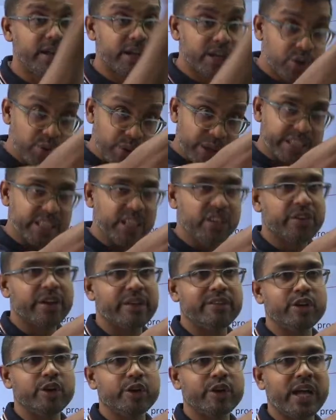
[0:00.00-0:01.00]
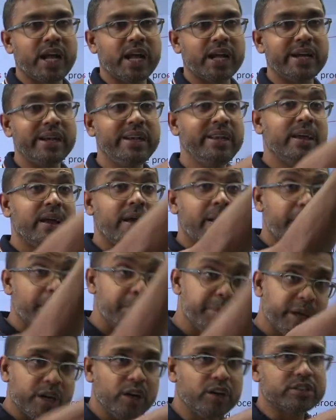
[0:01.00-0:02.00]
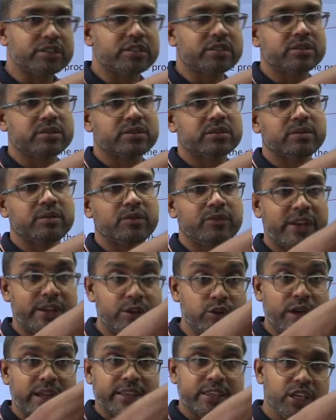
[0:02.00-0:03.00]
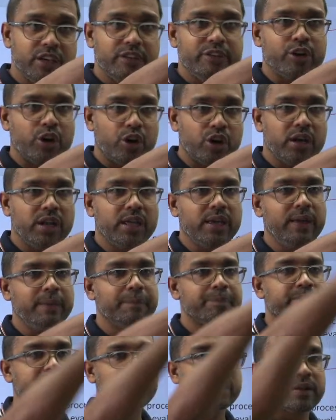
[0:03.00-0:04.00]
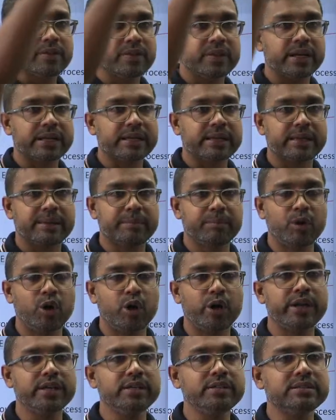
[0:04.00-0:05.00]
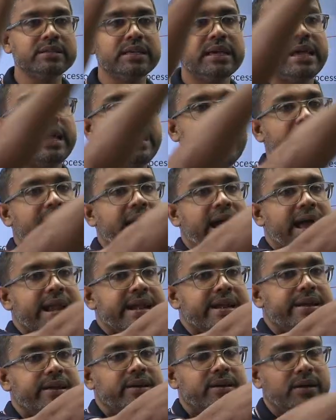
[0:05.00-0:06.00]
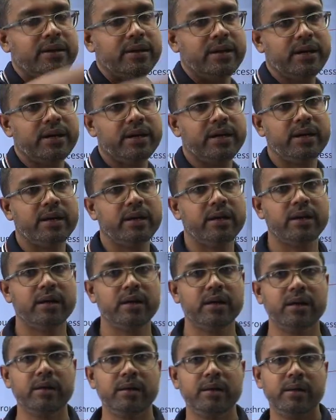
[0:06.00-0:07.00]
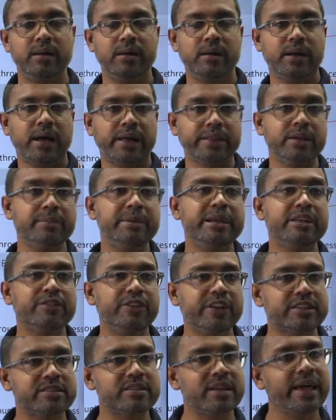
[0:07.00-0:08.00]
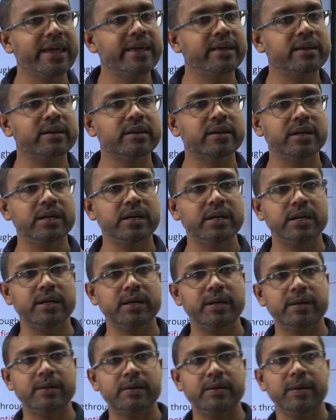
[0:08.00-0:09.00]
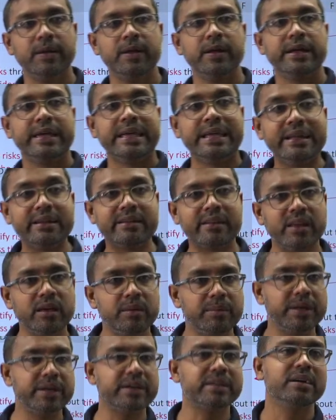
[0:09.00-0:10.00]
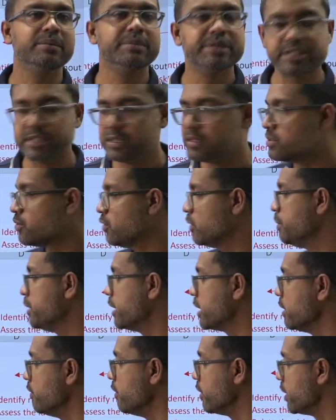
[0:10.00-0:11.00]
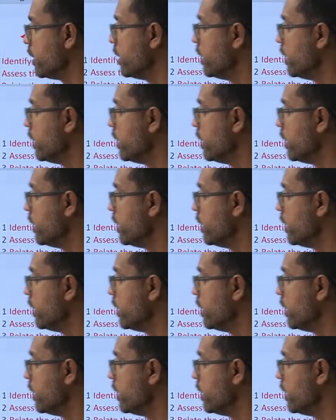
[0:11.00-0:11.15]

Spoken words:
to achieve revenue target, because when you achieved only the bonus and other benefits like increment, commissions will be given.